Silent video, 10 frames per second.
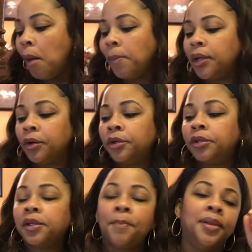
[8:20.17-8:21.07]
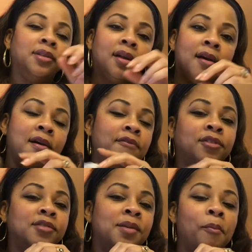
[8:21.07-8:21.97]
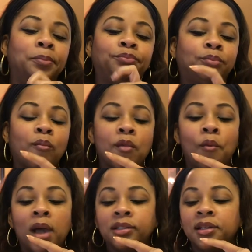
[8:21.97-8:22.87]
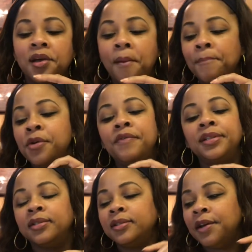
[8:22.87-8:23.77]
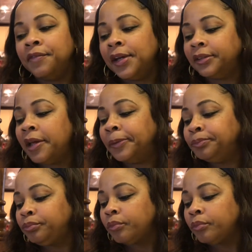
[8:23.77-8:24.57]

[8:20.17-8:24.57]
Being curled up under the cover and watching good movies and stuff like that.